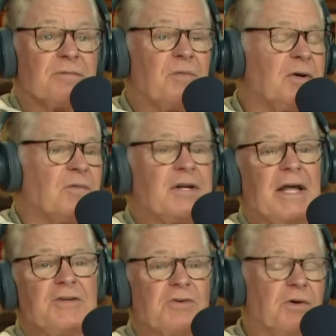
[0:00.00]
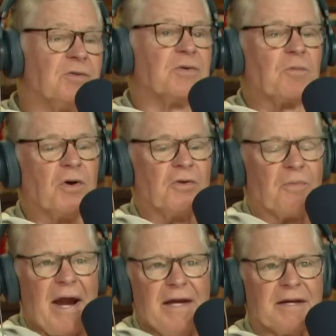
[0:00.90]
What, what are they doing with world
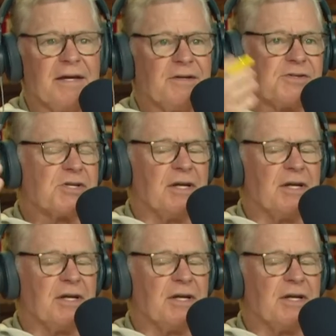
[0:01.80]
rankings?